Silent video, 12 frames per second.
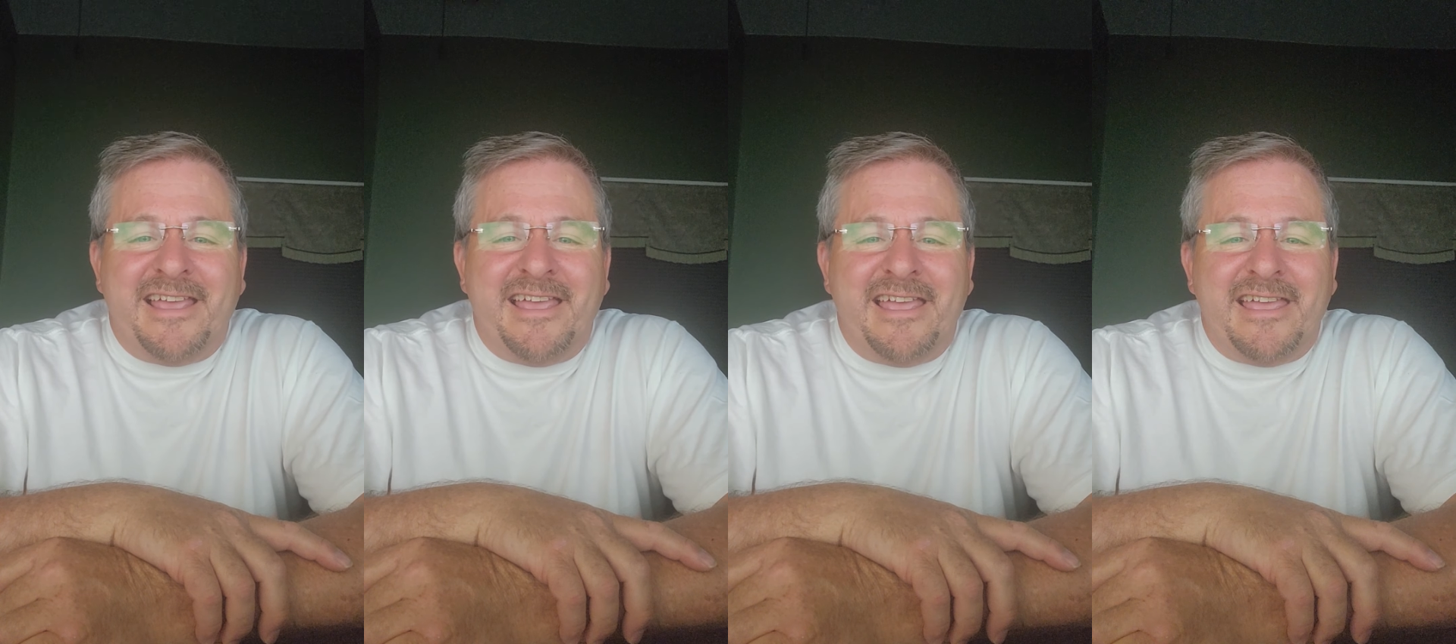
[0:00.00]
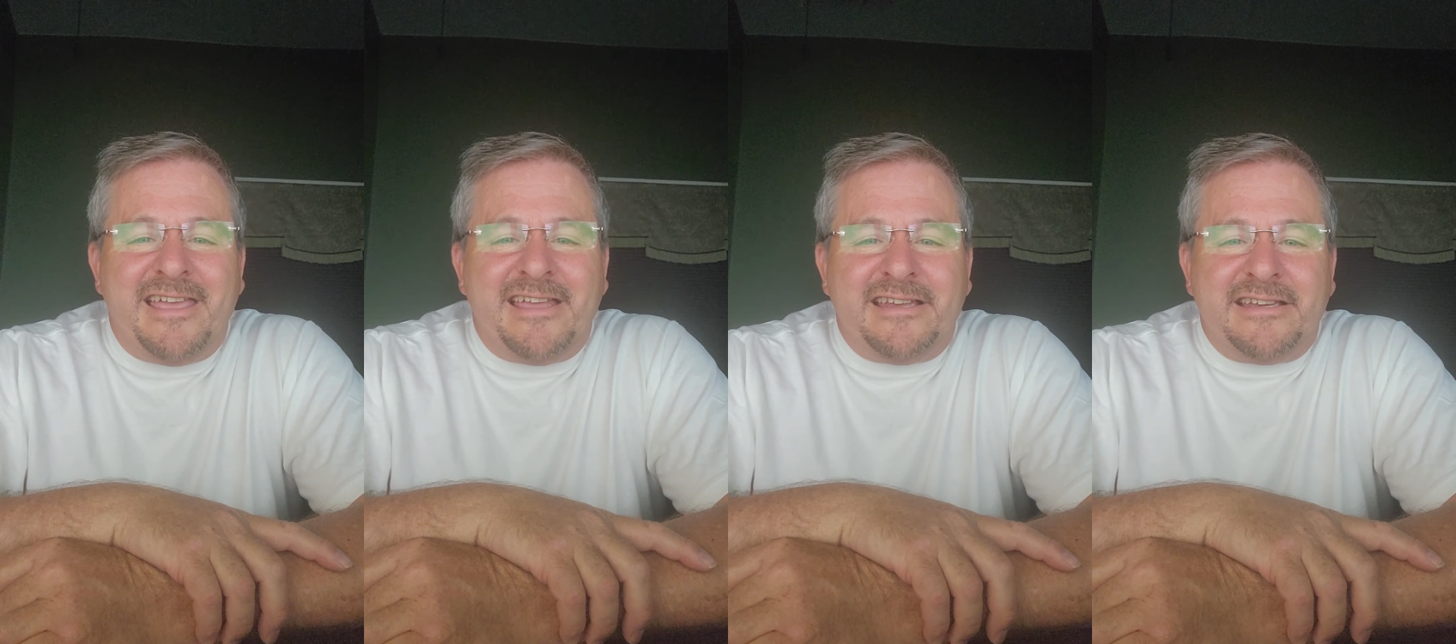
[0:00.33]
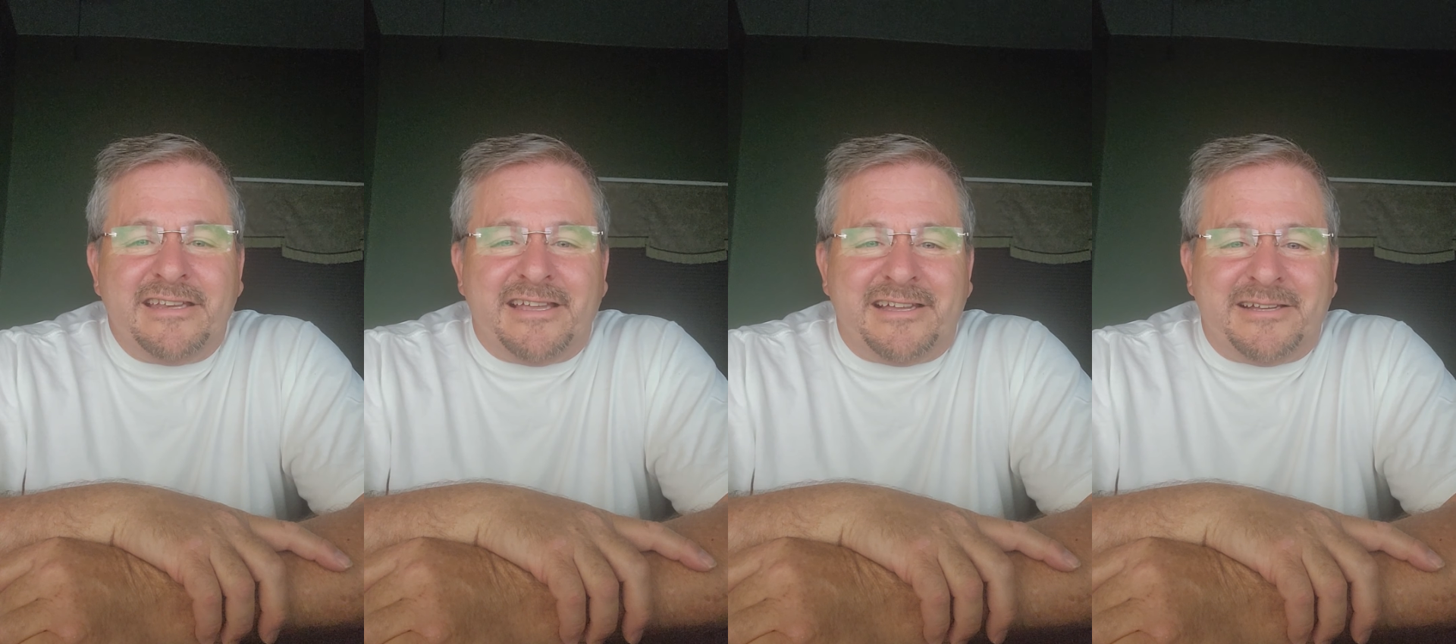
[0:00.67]

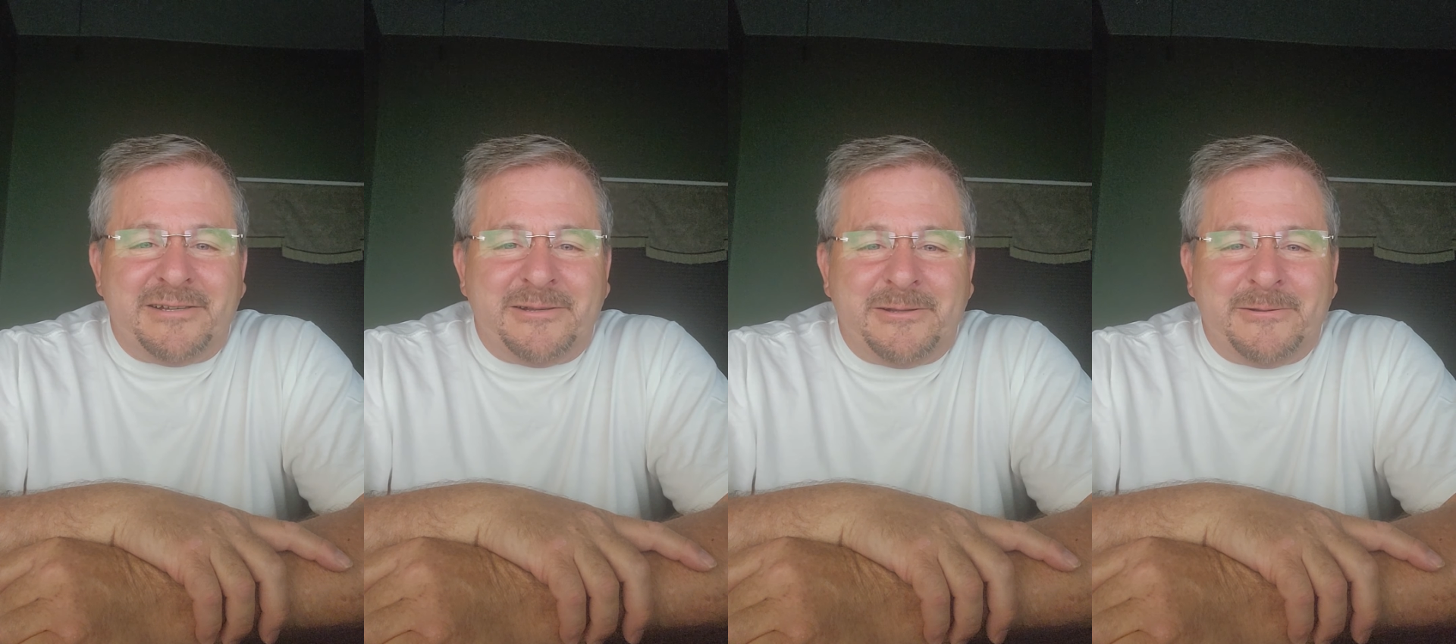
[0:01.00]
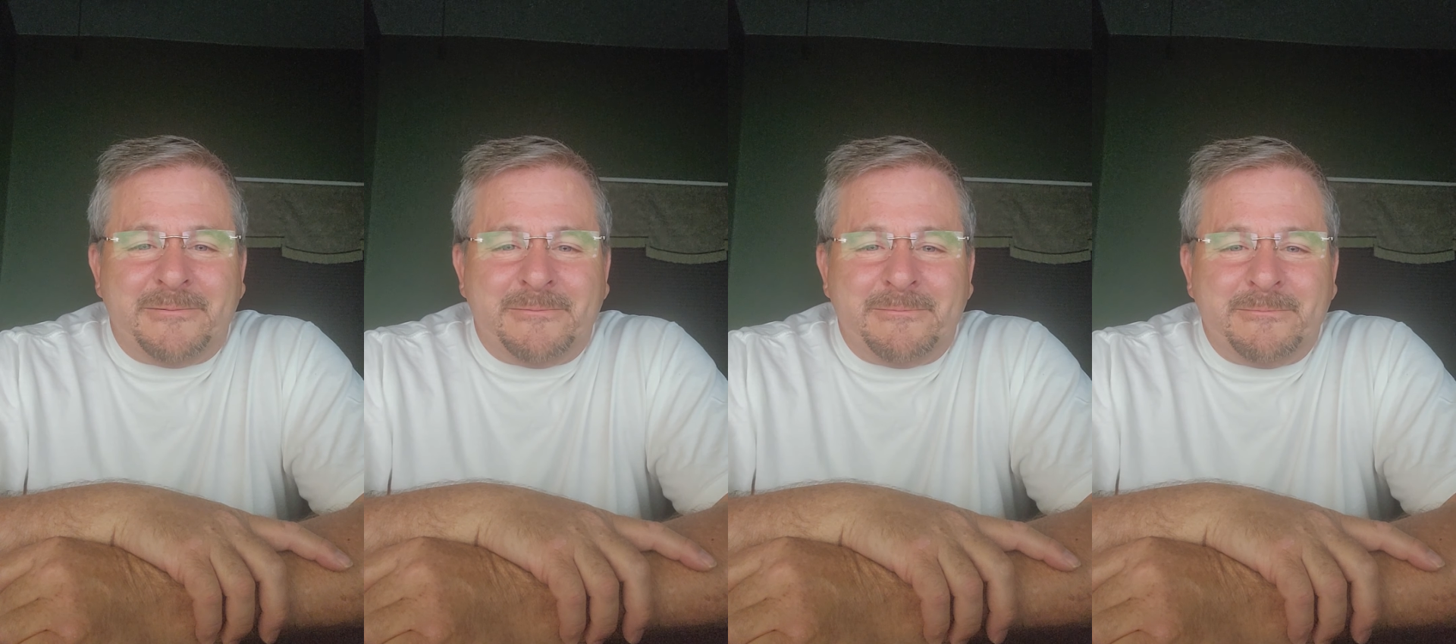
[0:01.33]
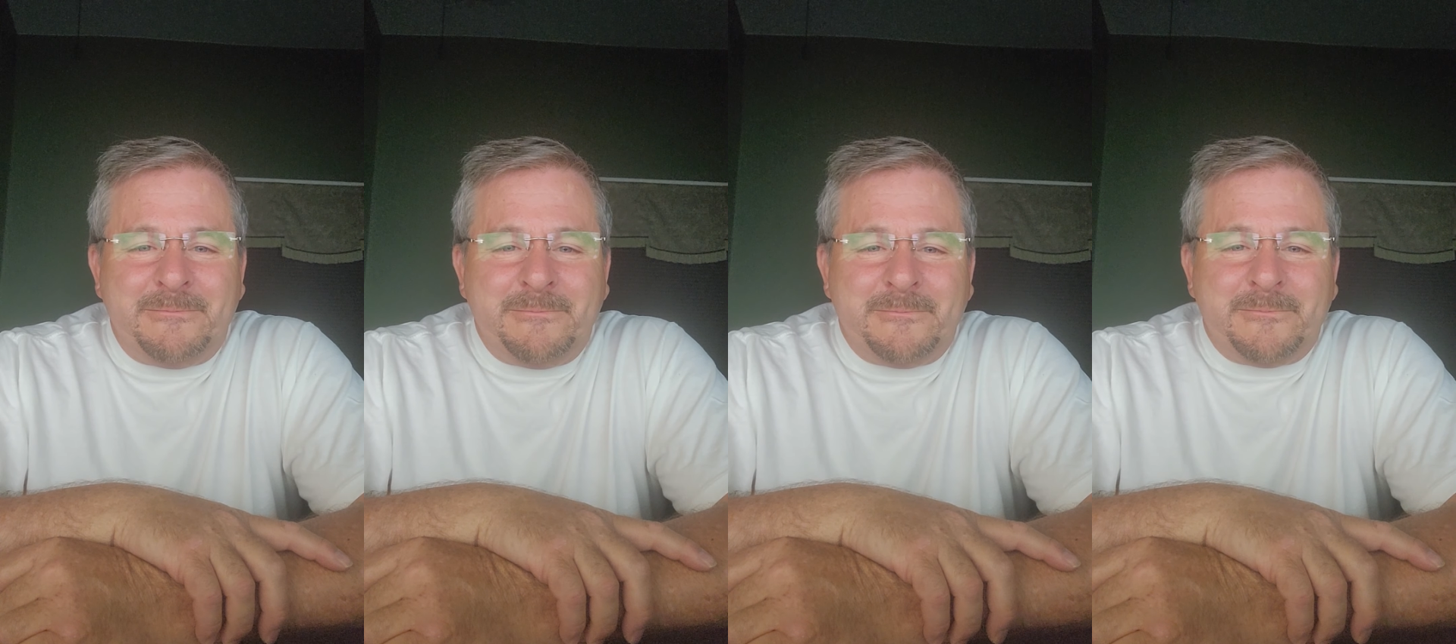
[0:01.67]
and
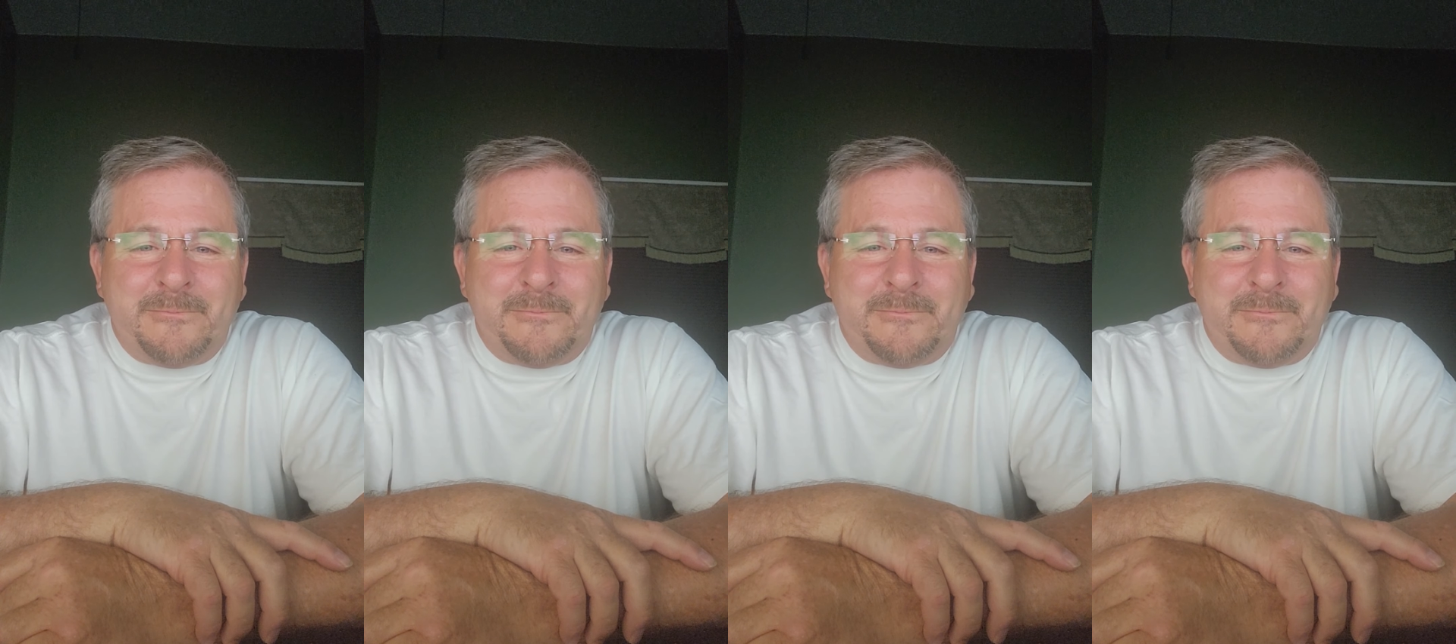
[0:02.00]
um,